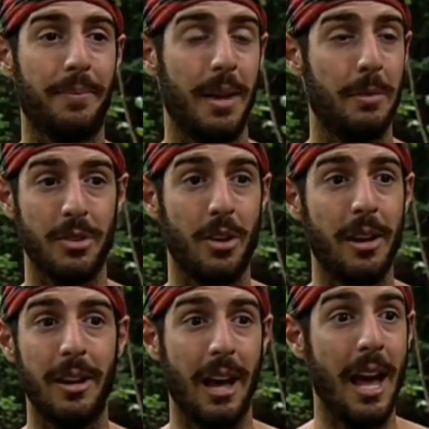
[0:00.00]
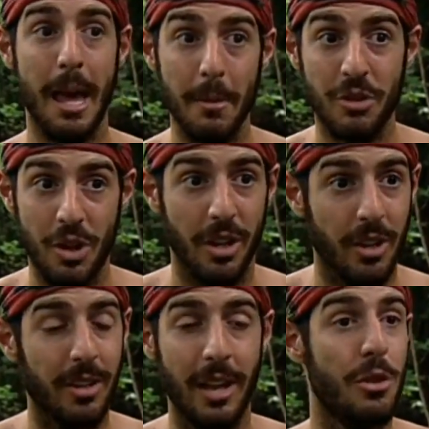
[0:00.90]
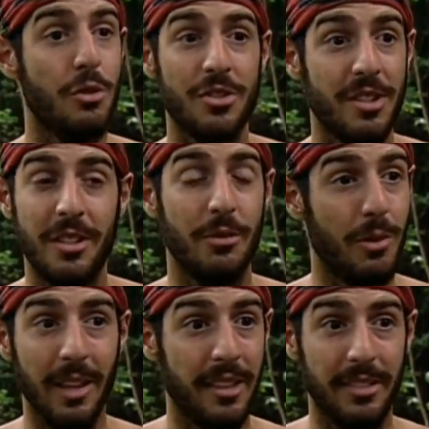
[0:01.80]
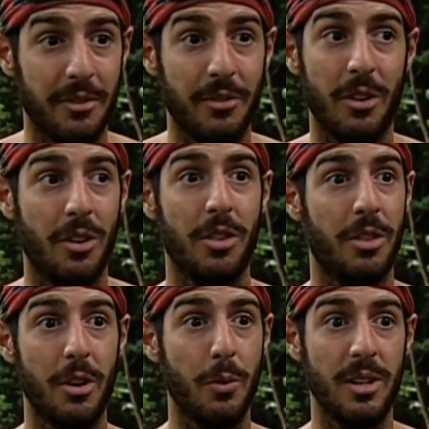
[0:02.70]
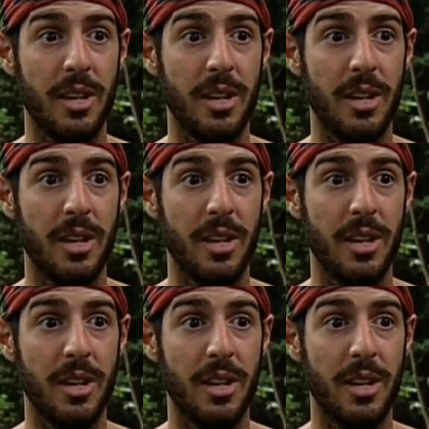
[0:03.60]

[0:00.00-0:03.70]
I'm sorry, I am a jerk. And you just didn't realize it for 31